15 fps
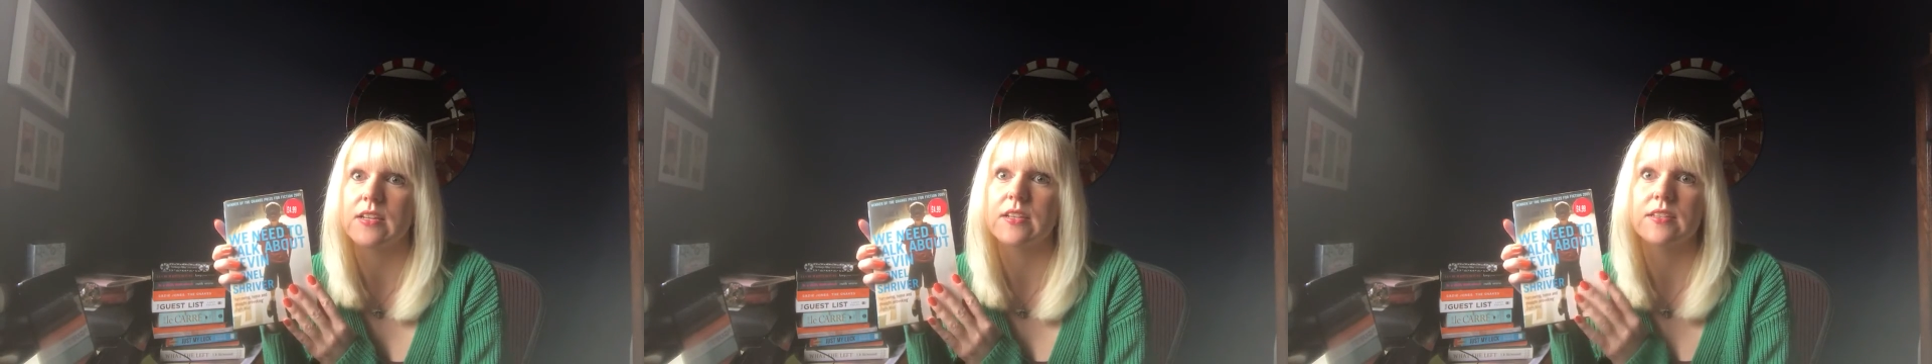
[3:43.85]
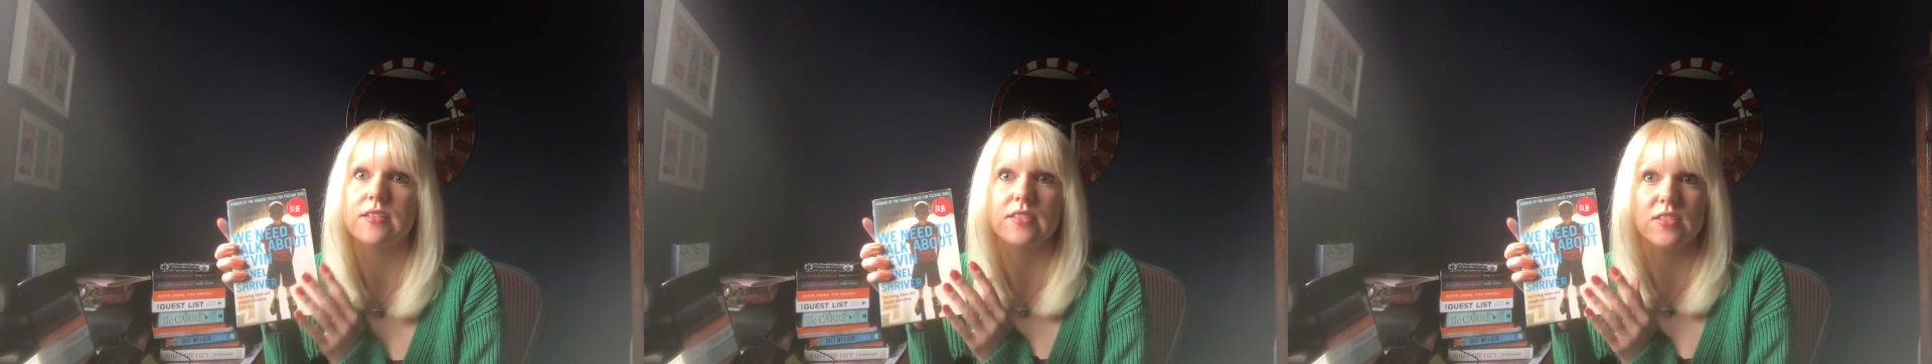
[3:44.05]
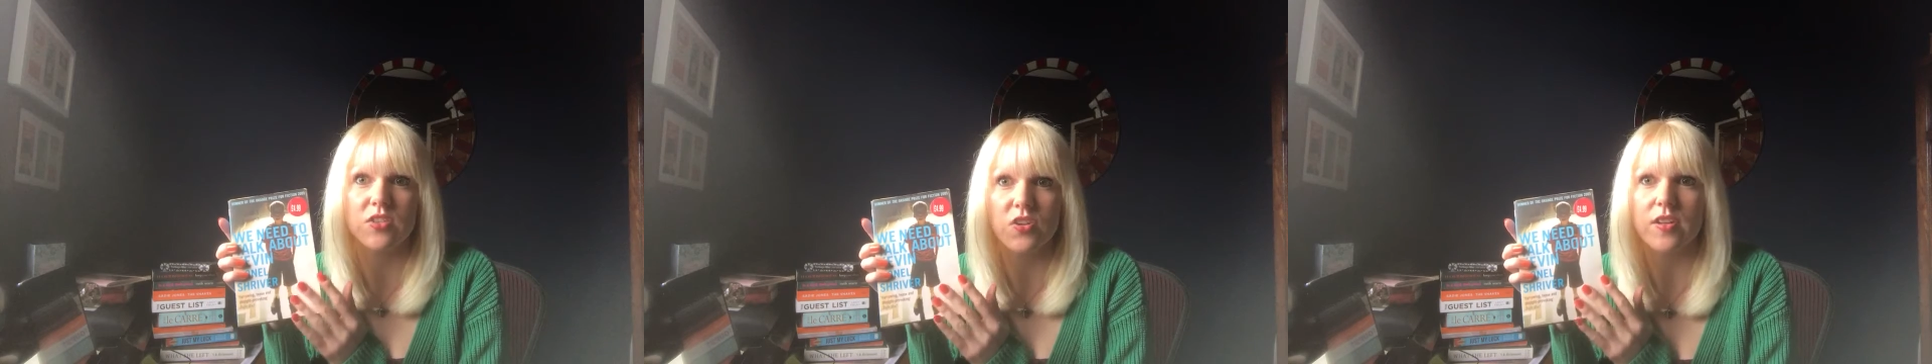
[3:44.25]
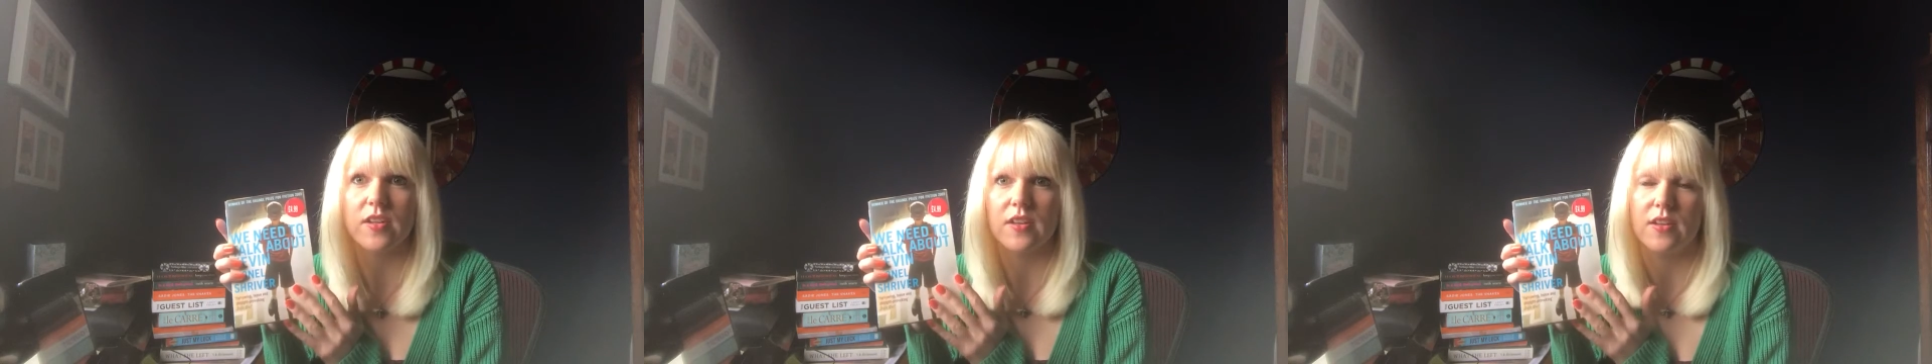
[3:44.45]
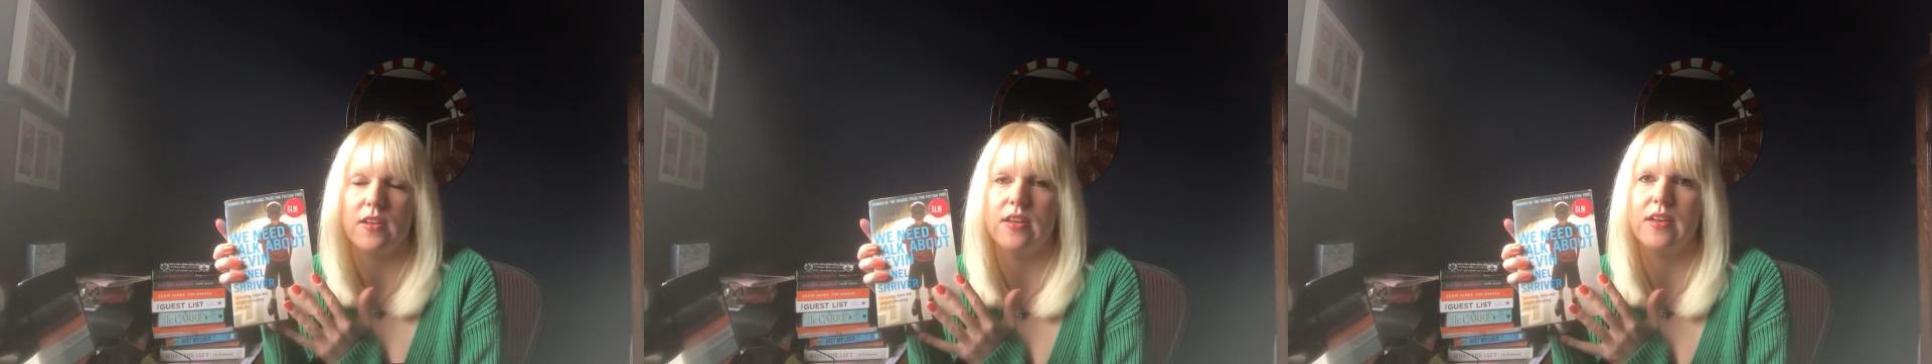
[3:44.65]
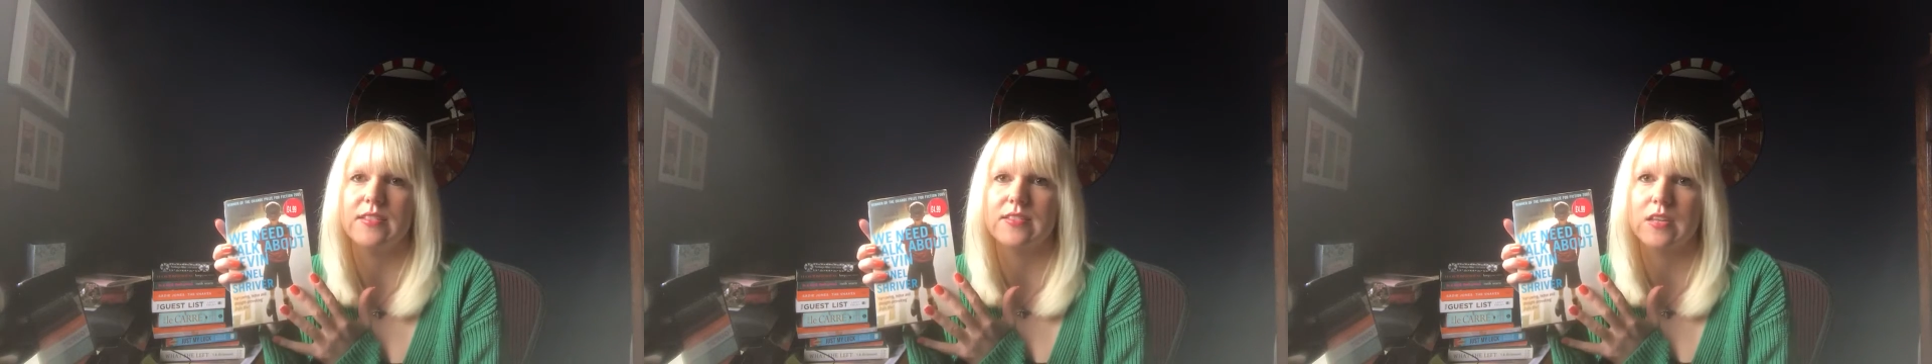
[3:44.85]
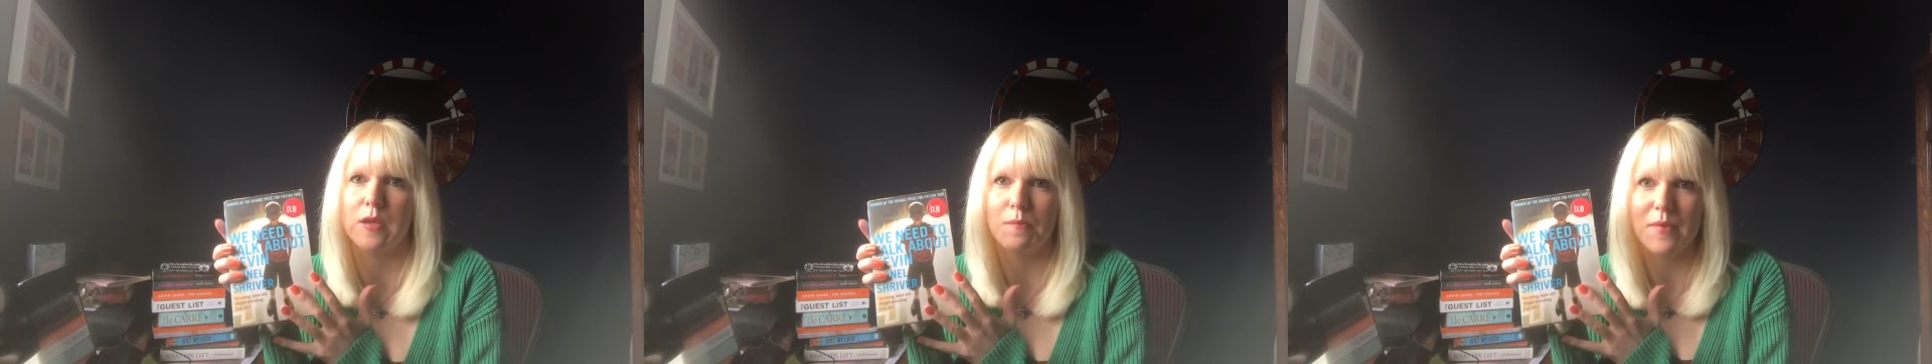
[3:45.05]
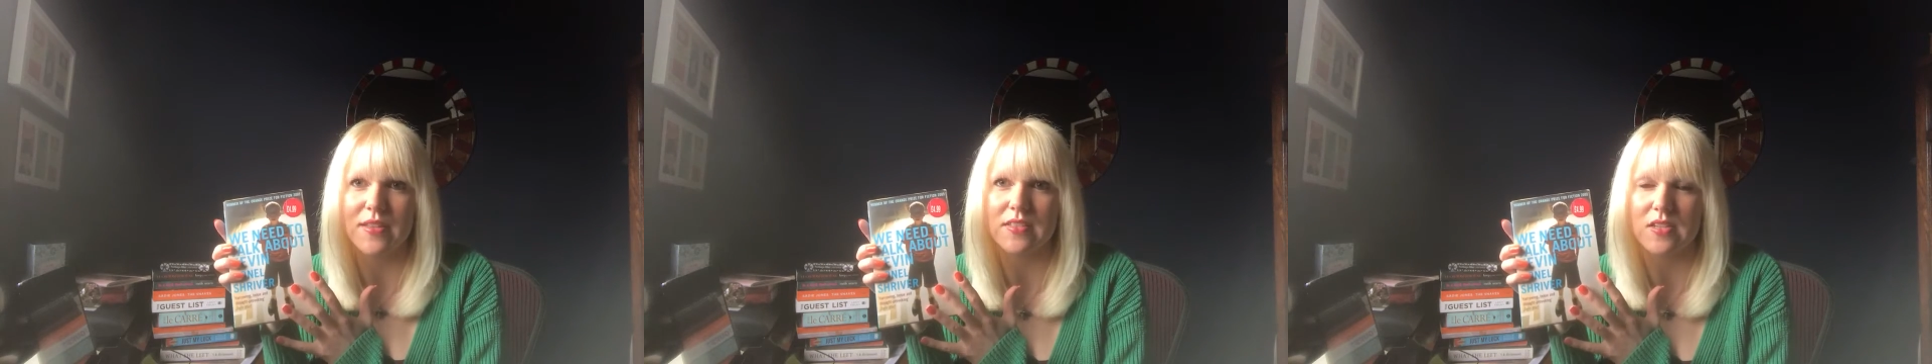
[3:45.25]
son has
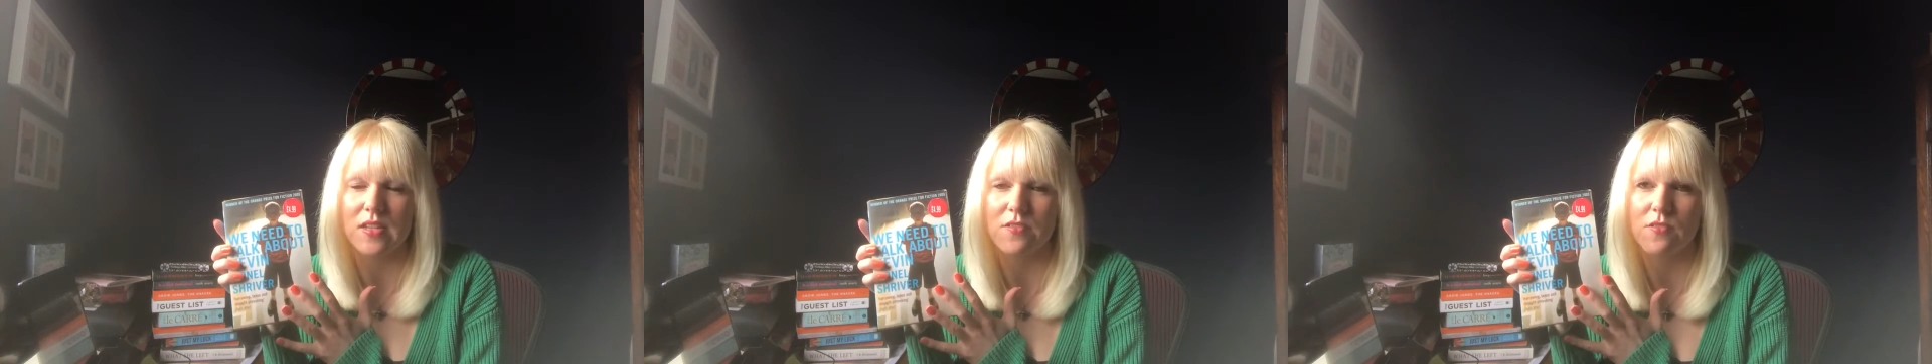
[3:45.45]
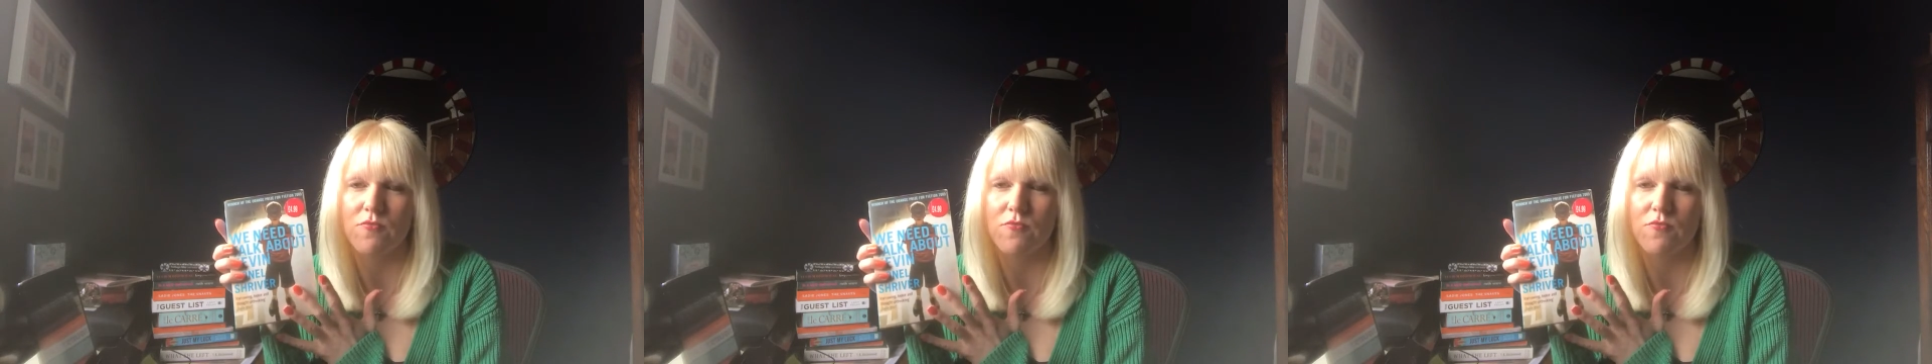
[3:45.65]
committed